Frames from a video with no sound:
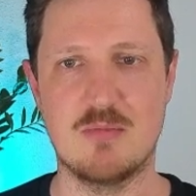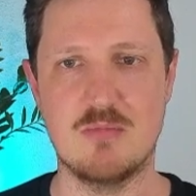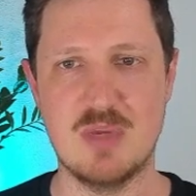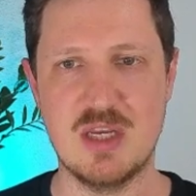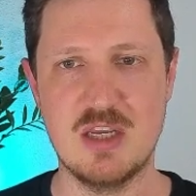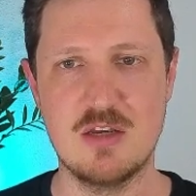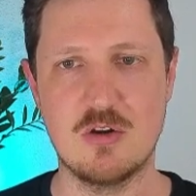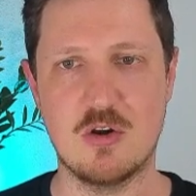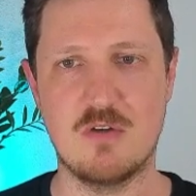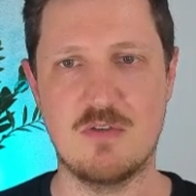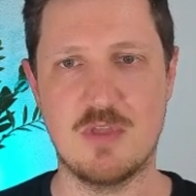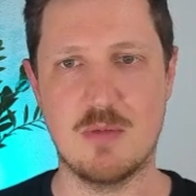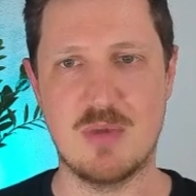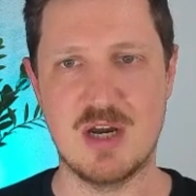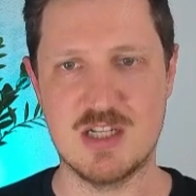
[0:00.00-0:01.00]
the mean of
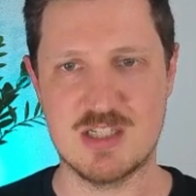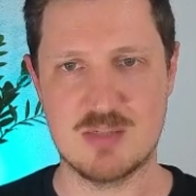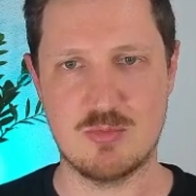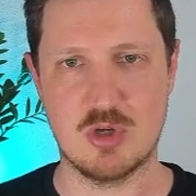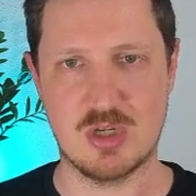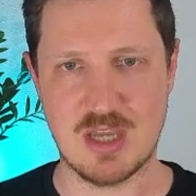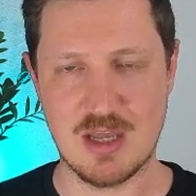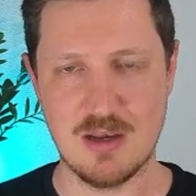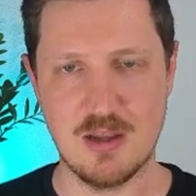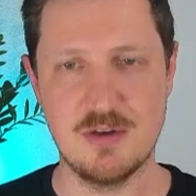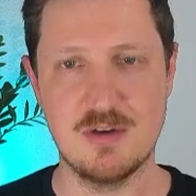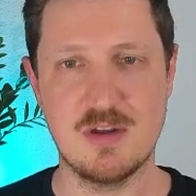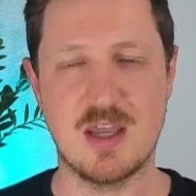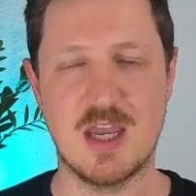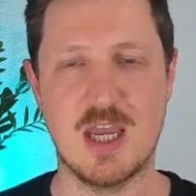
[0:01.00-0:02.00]
the miles per
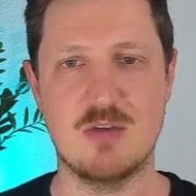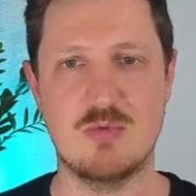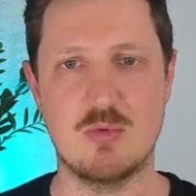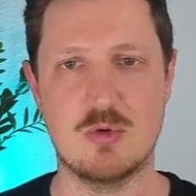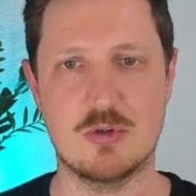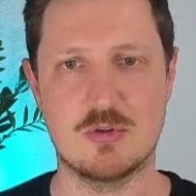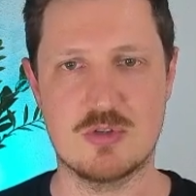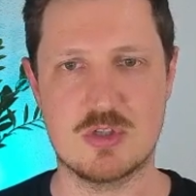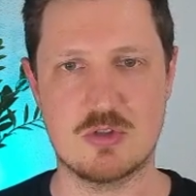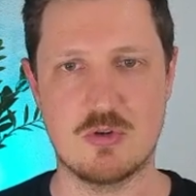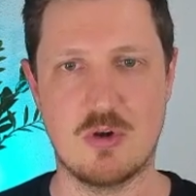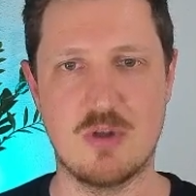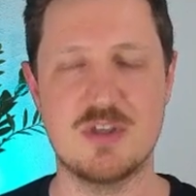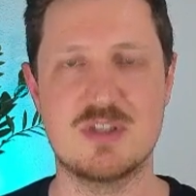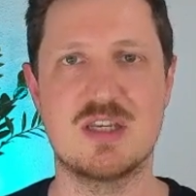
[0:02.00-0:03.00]
gallon. And we want to
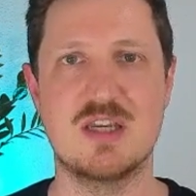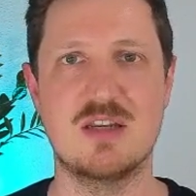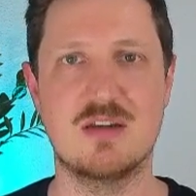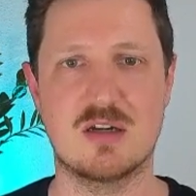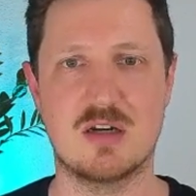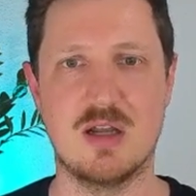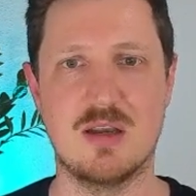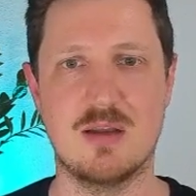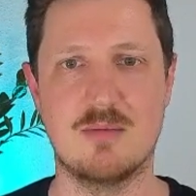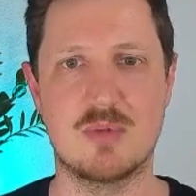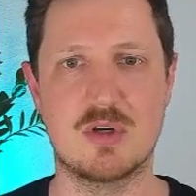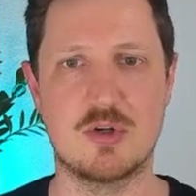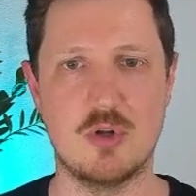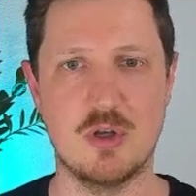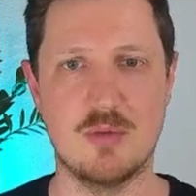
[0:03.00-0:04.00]
store this in a column
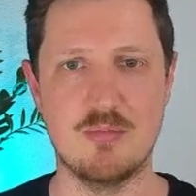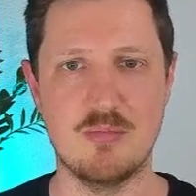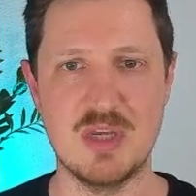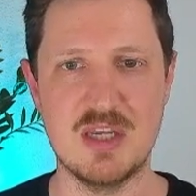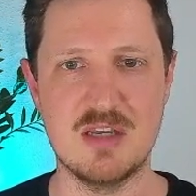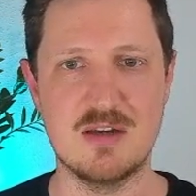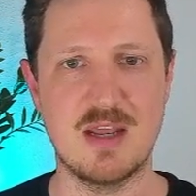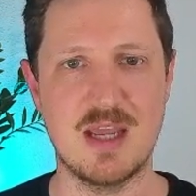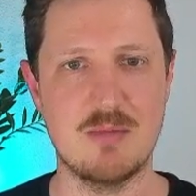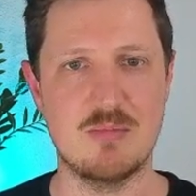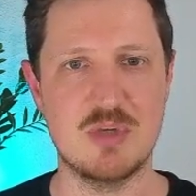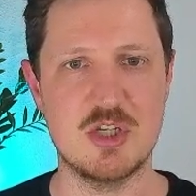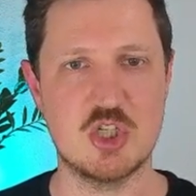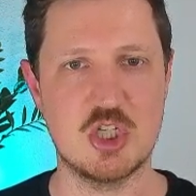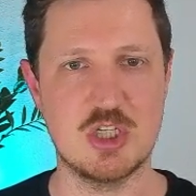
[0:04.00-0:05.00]
called mean
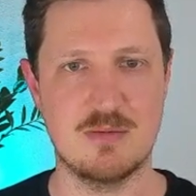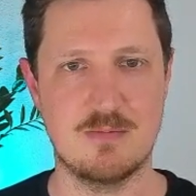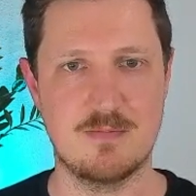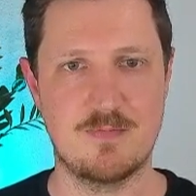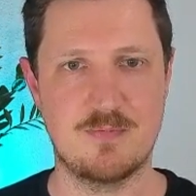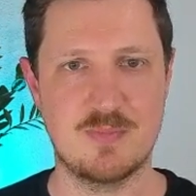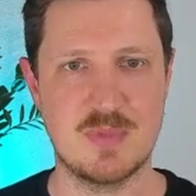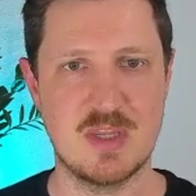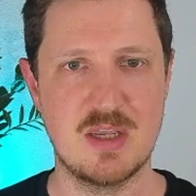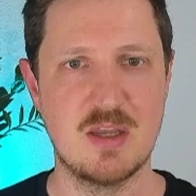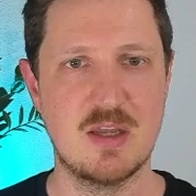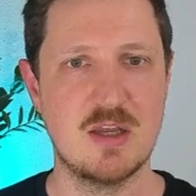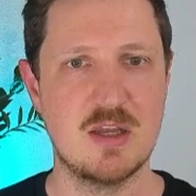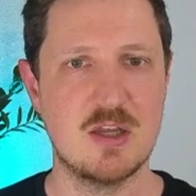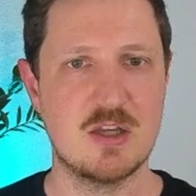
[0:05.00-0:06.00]
MPG.
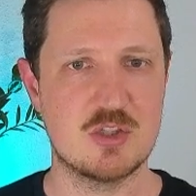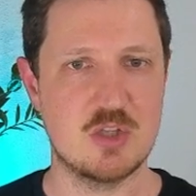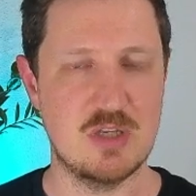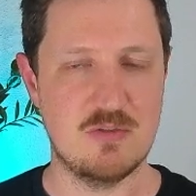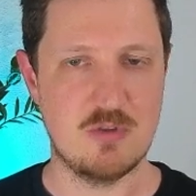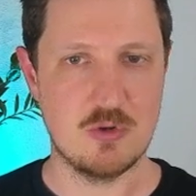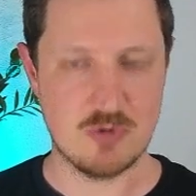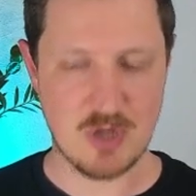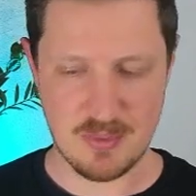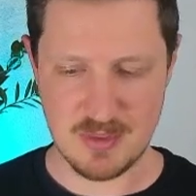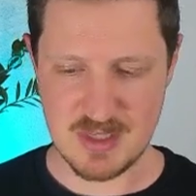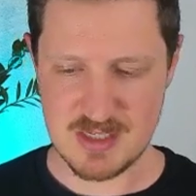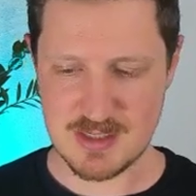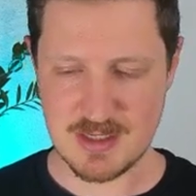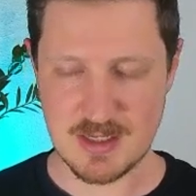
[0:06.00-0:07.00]
So if you run
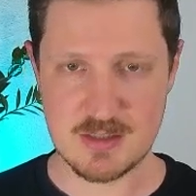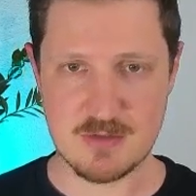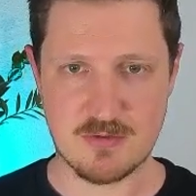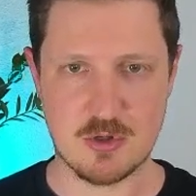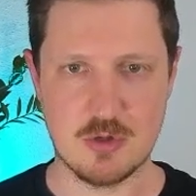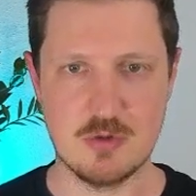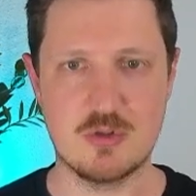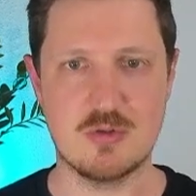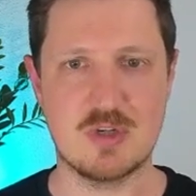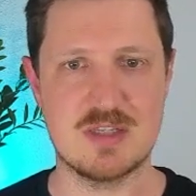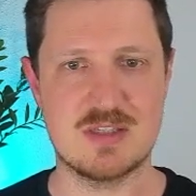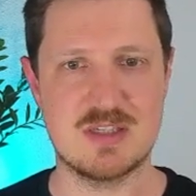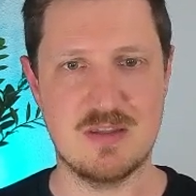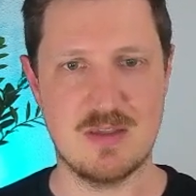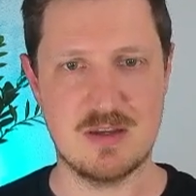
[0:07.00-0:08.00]
these lines of code, you
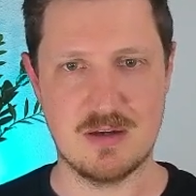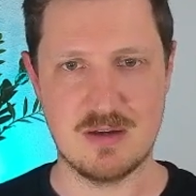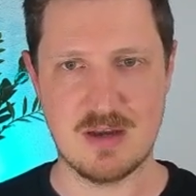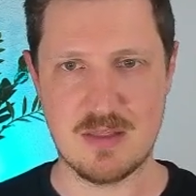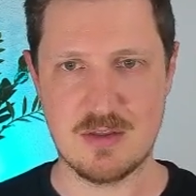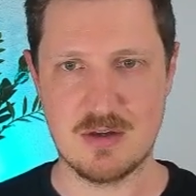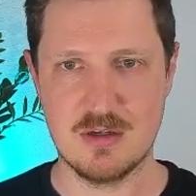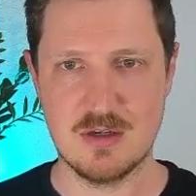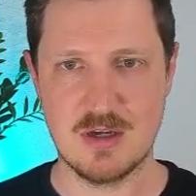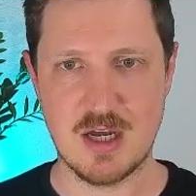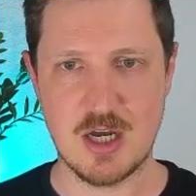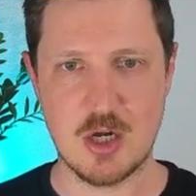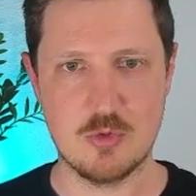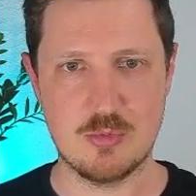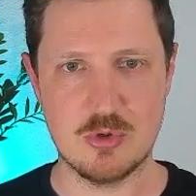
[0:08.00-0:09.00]
can see that another
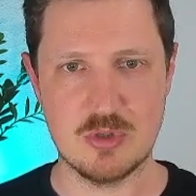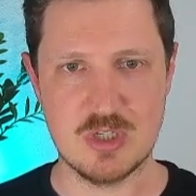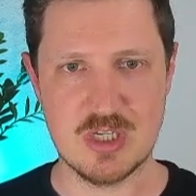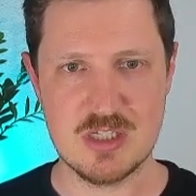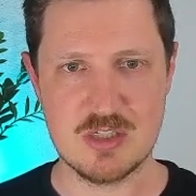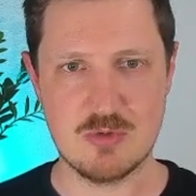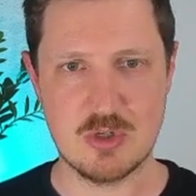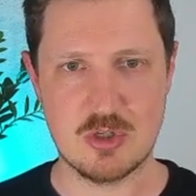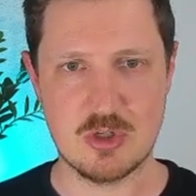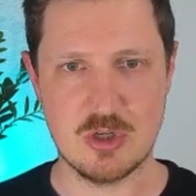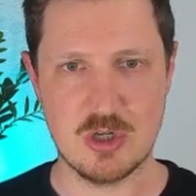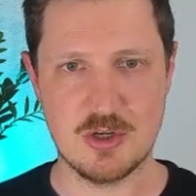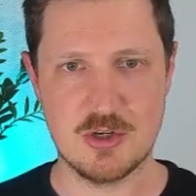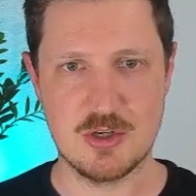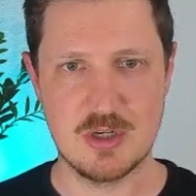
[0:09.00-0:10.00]
output is
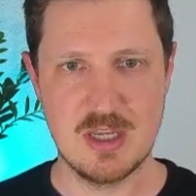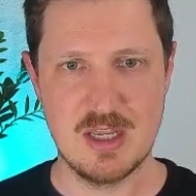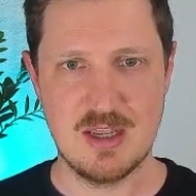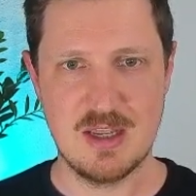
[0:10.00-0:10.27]
returned.